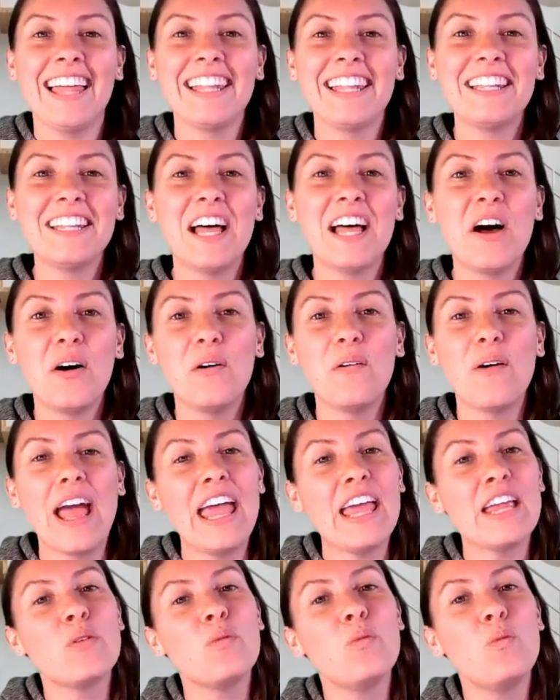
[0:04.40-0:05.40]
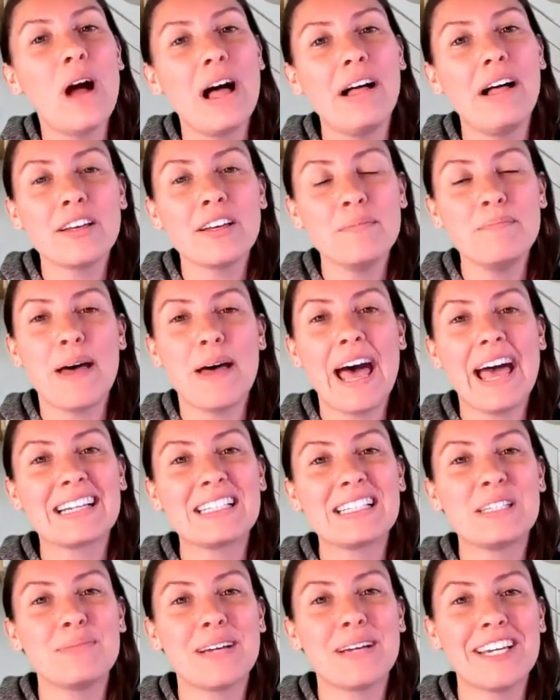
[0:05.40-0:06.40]
Hello and welcome
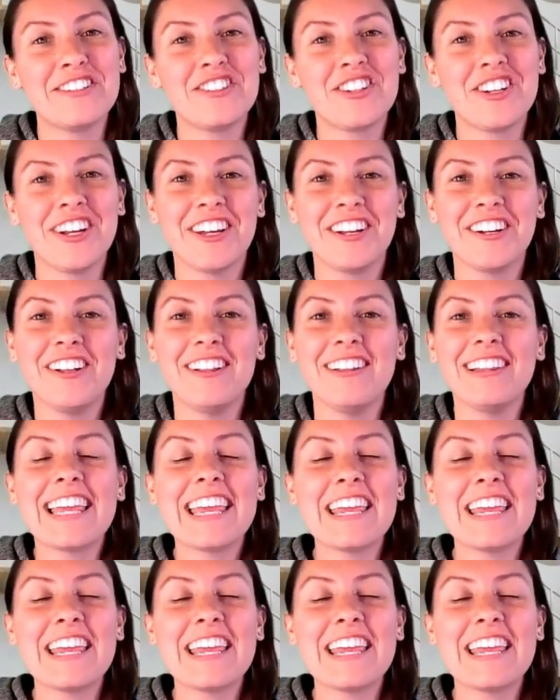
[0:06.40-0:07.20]
back to my channel.